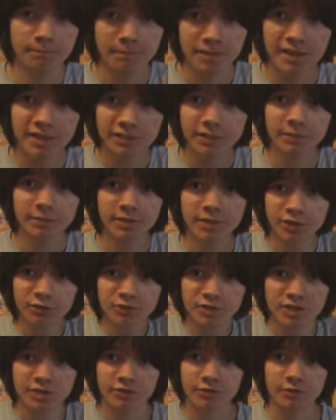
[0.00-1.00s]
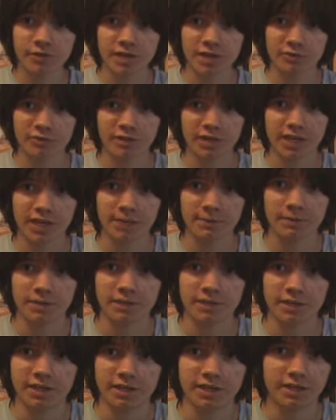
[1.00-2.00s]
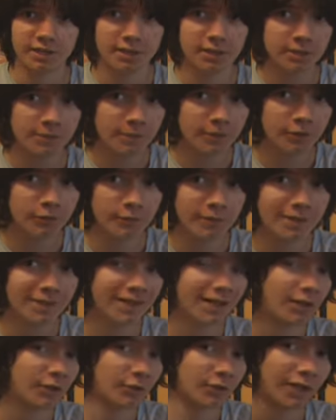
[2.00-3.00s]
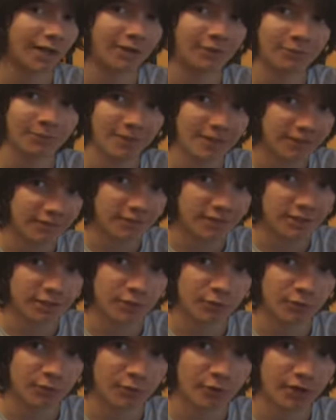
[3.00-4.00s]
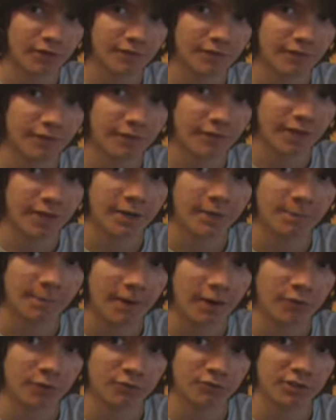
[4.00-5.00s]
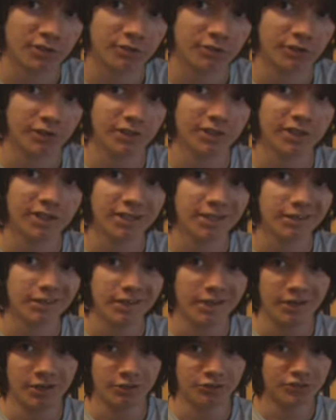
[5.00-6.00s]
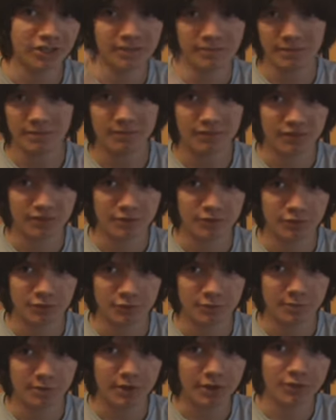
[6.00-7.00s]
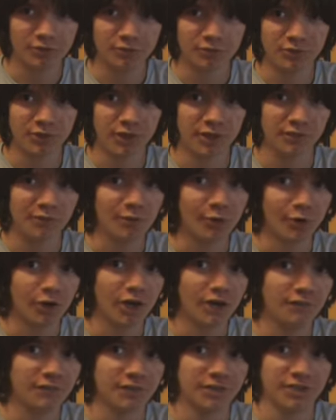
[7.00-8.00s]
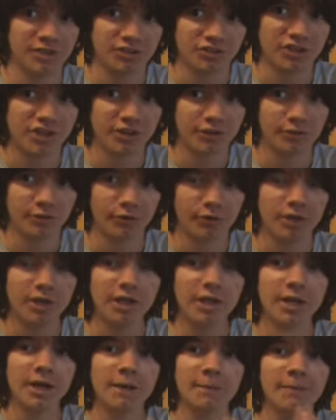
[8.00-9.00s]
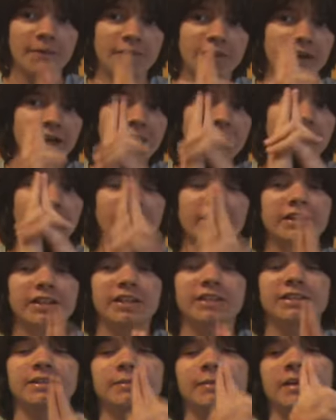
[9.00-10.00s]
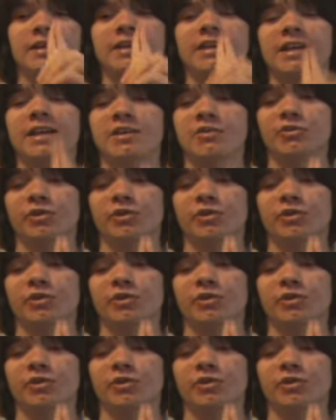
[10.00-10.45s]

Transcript: mainly because E3 hasn't happened yet. It's in about a week. I'll make videos more often then about Zelda, and I'll try to make videos about other stuff more often in general. But for now, I'd like to make